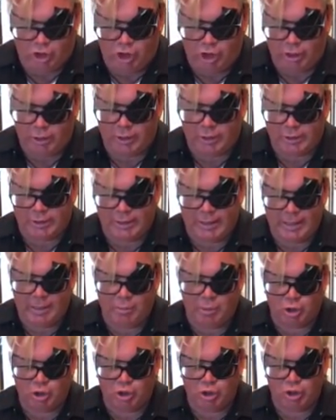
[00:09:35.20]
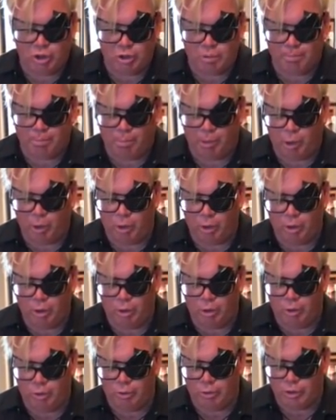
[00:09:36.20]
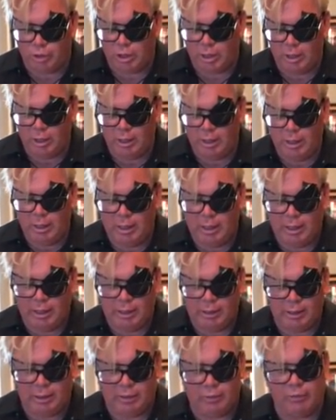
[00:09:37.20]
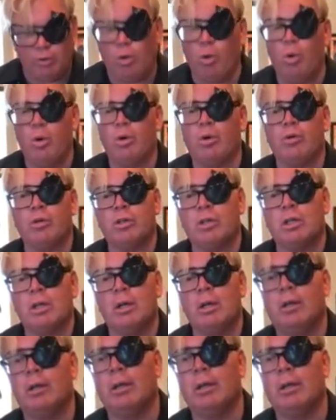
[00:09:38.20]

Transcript: chicken sandwiches, burgers, and then, of course,